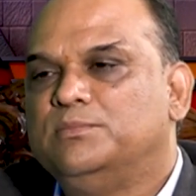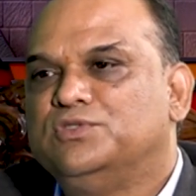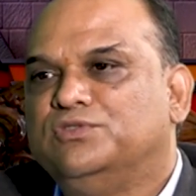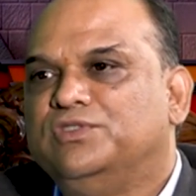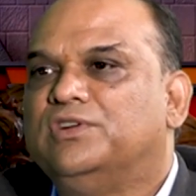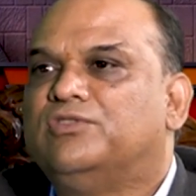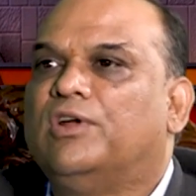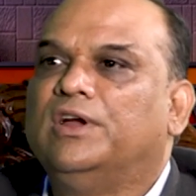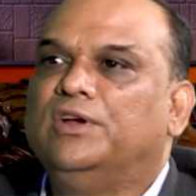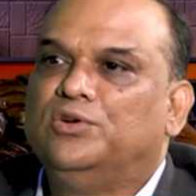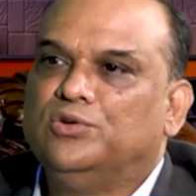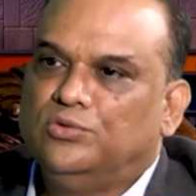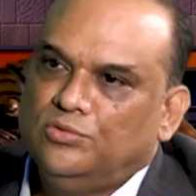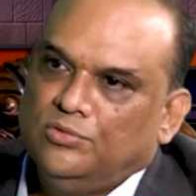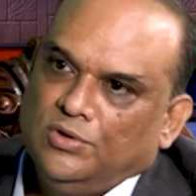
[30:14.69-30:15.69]
So we are trying
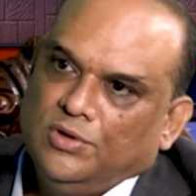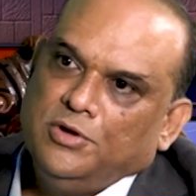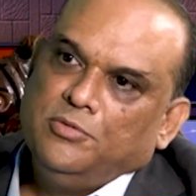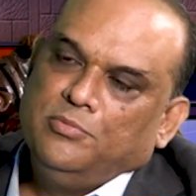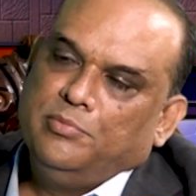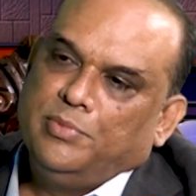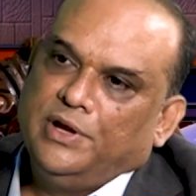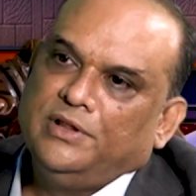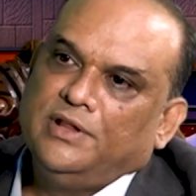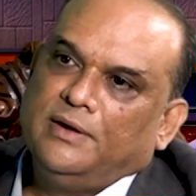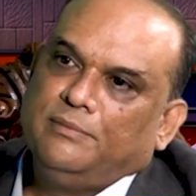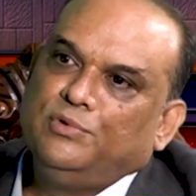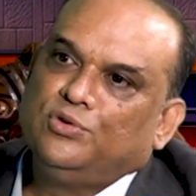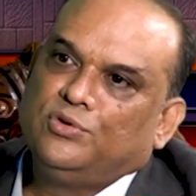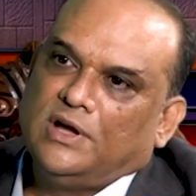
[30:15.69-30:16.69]
to bring
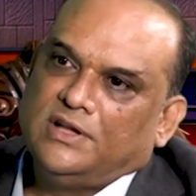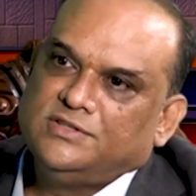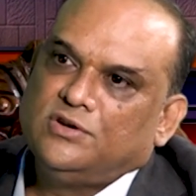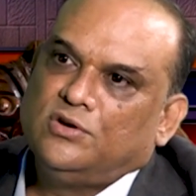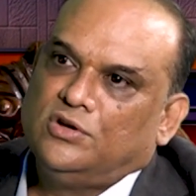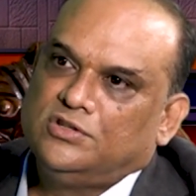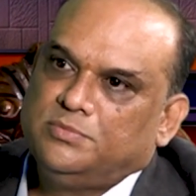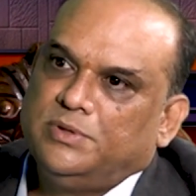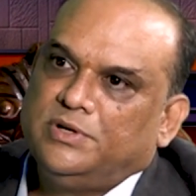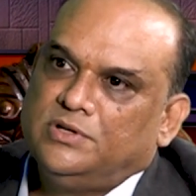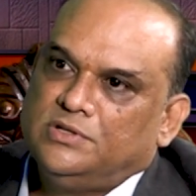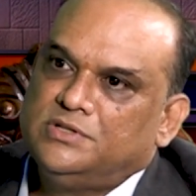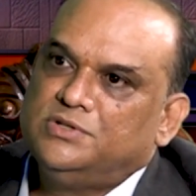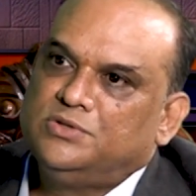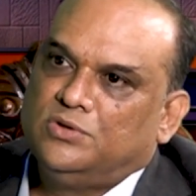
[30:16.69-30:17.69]
them to cancer
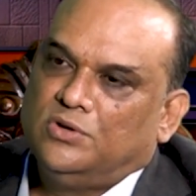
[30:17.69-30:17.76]
hospitals and so